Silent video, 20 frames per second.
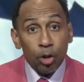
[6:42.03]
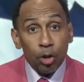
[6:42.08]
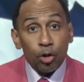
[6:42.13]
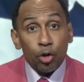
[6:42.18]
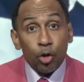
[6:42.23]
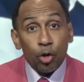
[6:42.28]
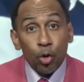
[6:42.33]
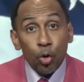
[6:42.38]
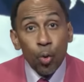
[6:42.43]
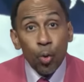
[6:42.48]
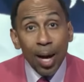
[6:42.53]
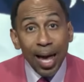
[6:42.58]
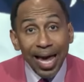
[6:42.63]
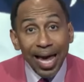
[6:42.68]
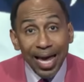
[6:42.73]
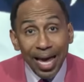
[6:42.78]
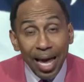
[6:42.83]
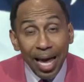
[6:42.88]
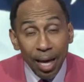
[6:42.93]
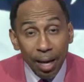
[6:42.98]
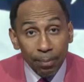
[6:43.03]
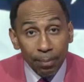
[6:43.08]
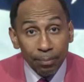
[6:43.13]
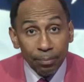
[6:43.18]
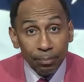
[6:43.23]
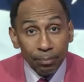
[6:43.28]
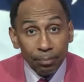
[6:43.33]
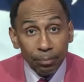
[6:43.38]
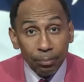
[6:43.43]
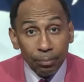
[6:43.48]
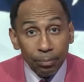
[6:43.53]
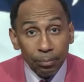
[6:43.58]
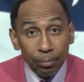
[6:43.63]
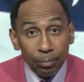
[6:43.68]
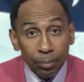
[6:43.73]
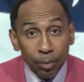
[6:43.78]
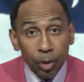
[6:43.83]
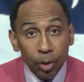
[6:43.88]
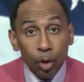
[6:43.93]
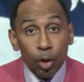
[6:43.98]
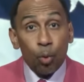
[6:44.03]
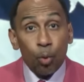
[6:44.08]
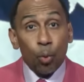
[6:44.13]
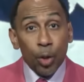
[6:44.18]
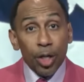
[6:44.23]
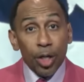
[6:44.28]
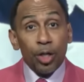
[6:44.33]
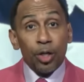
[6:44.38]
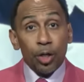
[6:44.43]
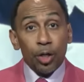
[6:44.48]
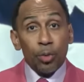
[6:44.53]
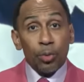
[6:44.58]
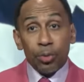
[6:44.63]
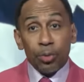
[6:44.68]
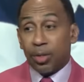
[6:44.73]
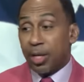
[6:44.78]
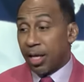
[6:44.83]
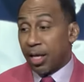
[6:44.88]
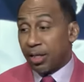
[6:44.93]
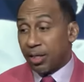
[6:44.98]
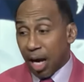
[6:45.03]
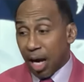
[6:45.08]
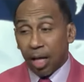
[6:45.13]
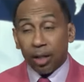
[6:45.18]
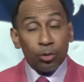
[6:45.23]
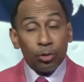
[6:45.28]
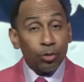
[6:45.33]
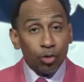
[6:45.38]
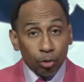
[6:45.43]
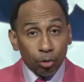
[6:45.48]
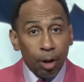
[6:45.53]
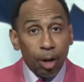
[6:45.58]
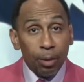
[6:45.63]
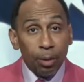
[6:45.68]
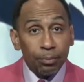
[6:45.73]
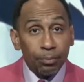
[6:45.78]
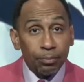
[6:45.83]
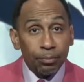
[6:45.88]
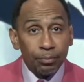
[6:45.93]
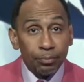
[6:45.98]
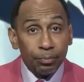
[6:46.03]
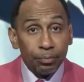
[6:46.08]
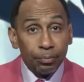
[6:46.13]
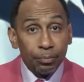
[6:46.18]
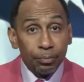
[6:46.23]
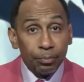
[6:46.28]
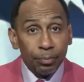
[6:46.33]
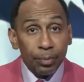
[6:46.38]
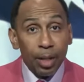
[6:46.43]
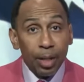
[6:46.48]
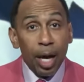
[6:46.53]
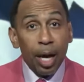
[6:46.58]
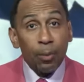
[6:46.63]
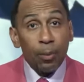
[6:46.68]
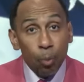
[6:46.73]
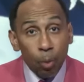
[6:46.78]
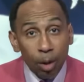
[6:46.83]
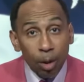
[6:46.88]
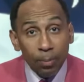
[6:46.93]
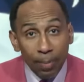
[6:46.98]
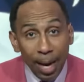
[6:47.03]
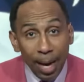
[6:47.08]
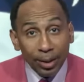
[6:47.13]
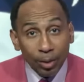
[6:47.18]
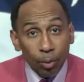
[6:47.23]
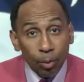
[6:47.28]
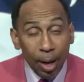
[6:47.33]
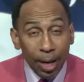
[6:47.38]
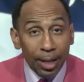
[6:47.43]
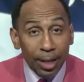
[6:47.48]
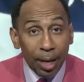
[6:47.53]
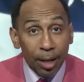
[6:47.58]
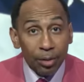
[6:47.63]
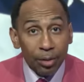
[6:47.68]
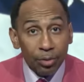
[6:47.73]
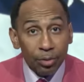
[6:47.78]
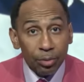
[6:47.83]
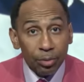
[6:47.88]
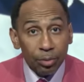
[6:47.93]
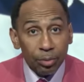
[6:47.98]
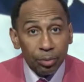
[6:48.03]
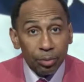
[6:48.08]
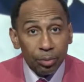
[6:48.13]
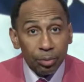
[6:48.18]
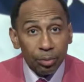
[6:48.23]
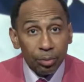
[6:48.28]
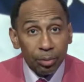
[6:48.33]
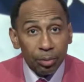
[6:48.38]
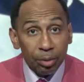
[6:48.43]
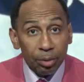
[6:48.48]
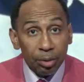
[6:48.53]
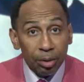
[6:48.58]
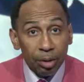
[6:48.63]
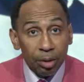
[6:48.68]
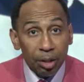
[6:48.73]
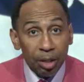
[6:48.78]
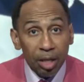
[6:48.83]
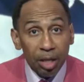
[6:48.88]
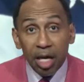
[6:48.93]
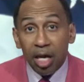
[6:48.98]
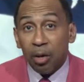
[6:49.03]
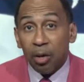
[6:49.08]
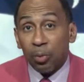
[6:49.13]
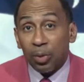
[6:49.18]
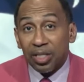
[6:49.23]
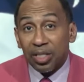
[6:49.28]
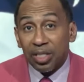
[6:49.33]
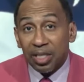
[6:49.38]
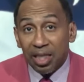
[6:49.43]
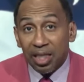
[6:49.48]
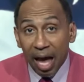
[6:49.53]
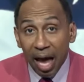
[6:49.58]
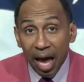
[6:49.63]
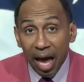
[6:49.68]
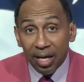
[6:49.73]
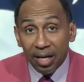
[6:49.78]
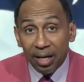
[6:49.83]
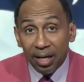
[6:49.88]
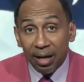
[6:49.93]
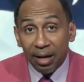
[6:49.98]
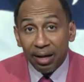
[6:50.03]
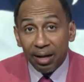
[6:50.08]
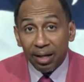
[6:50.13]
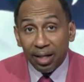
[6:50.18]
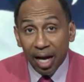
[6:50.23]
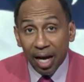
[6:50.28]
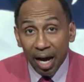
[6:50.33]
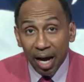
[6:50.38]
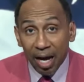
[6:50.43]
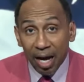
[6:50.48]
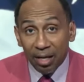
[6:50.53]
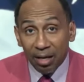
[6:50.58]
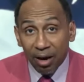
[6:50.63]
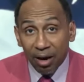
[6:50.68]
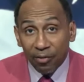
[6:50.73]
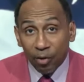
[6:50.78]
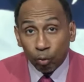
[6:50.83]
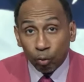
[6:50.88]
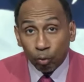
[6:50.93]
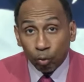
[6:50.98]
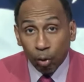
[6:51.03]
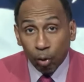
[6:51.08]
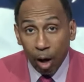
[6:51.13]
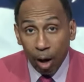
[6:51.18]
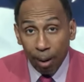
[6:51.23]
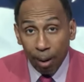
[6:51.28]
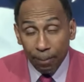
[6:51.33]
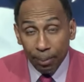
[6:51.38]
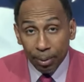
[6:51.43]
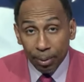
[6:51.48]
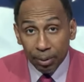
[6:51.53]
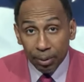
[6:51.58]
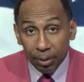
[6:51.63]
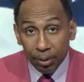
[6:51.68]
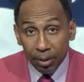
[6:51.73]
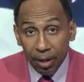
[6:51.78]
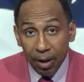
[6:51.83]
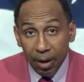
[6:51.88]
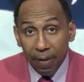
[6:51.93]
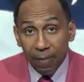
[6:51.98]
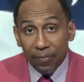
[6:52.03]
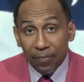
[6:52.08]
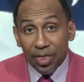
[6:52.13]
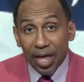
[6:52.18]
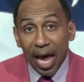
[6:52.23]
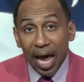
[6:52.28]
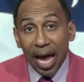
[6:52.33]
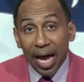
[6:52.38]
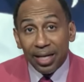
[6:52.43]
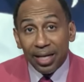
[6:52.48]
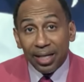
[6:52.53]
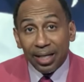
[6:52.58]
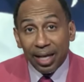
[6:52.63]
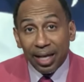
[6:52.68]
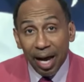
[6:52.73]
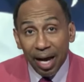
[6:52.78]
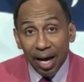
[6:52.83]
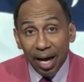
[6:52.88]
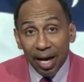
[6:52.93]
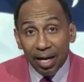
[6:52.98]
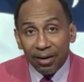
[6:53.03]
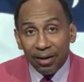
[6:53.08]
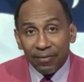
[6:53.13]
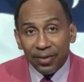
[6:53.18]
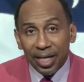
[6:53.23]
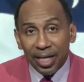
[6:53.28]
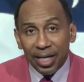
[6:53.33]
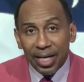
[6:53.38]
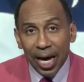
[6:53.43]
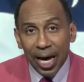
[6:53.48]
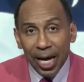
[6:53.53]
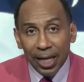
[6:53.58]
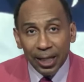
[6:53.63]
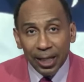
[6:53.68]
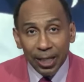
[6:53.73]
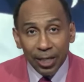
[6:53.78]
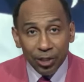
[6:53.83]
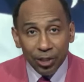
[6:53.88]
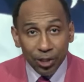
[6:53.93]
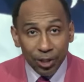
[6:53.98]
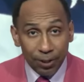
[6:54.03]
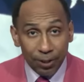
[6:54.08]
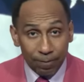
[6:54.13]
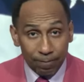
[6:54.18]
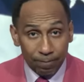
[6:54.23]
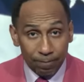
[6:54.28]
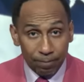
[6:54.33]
2 a.m., we knew that Donald Trump had won back the White House. It was that kind of a romp, that kind of an annihilation.